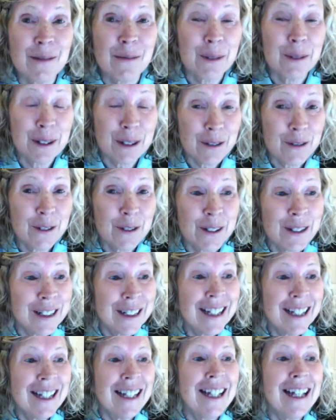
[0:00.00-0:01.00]
wonderful.
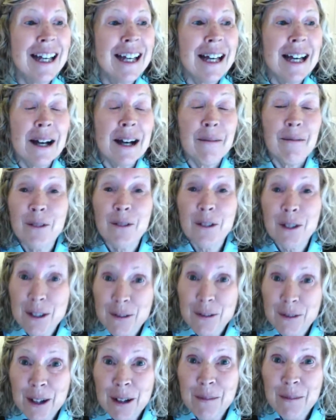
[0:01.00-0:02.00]
First
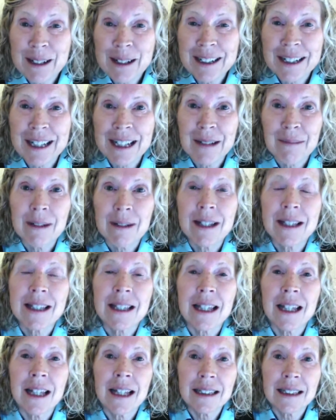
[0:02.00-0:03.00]
of all, my name is
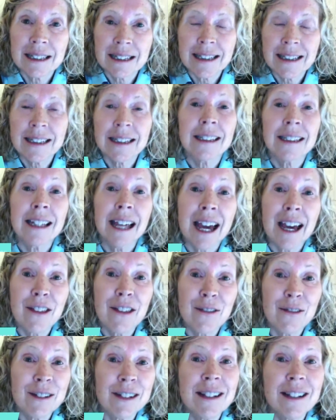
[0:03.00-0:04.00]
Linda
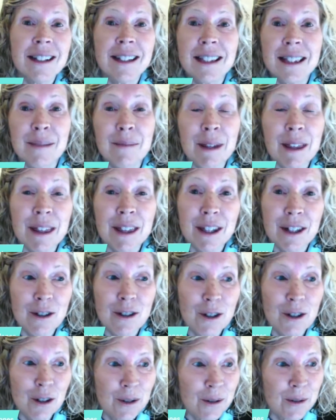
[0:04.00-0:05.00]
Catherine Smith
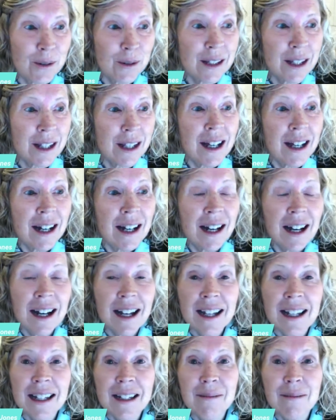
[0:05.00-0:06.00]
Jones.
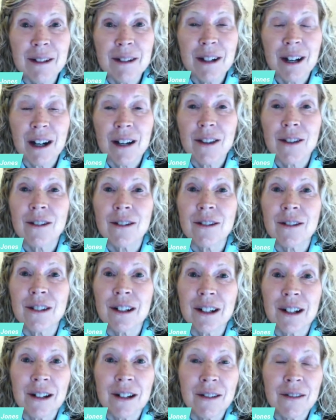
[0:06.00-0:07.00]
I am the author
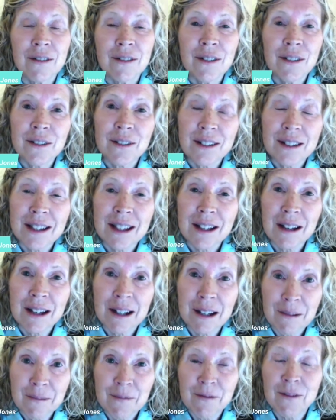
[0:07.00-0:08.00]
of
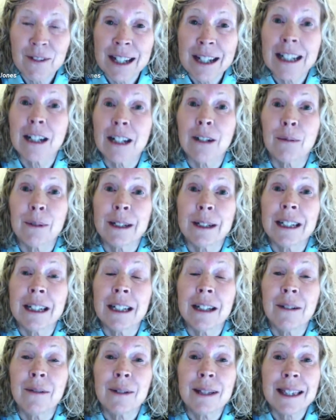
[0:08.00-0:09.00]
Phonetic
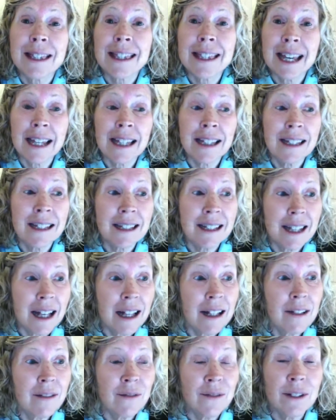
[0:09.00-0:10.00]
Reading with Silent
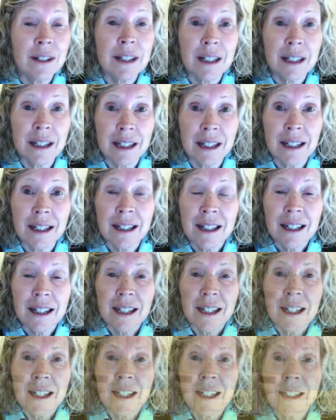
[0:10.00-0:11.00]
Elephant E.
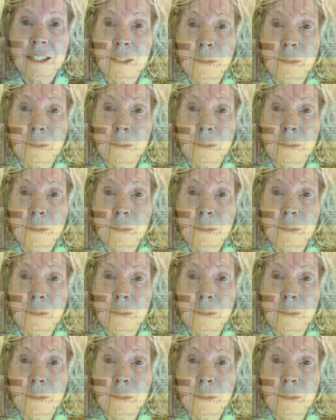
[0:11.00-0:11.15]
It's a